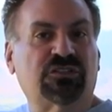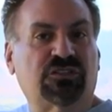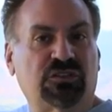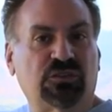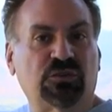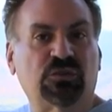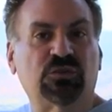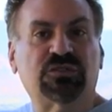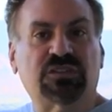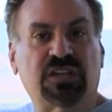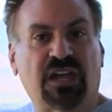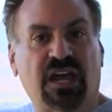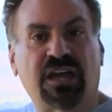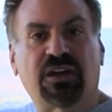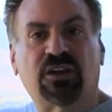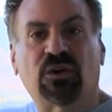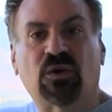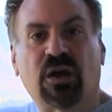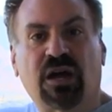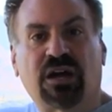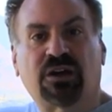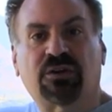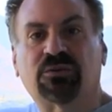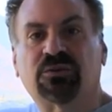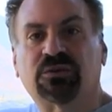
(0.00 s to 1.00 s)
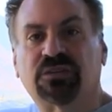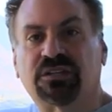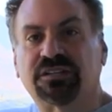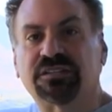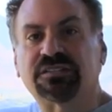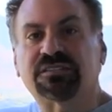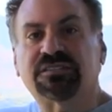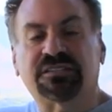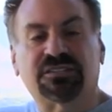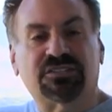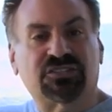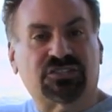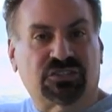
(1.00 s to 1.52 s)
to
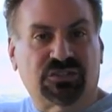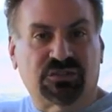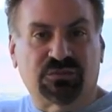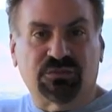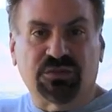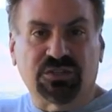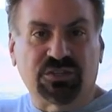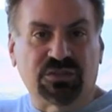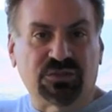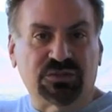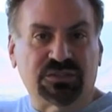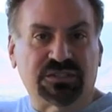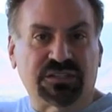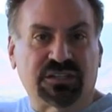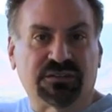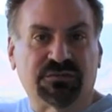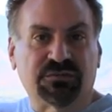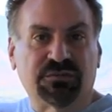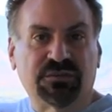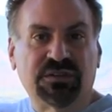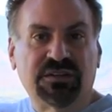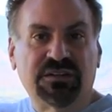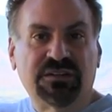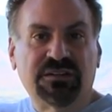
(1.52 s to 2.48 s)
cyanoacrylates, you shouldn't be using them.